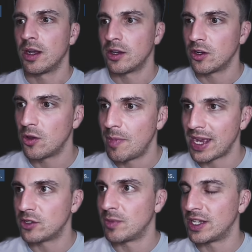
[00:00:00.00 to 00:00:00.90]
gonna go
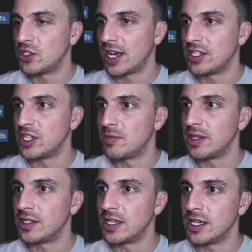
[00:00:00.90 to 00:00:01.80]
back to my
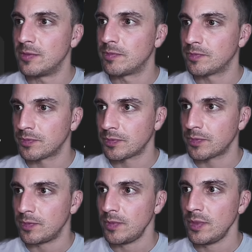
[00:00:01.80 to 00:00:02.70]
ChatGPT
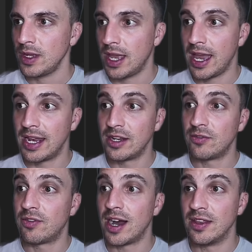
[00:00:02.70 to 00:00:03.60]
and
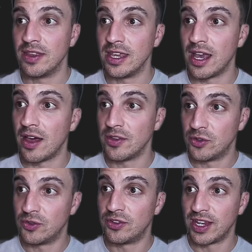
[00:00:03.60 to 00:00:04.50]
find the other
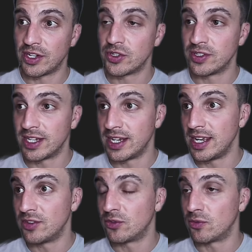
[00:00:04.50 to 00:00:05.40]
sections that it
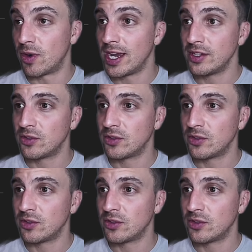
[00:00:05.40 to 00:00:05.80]
needs to write.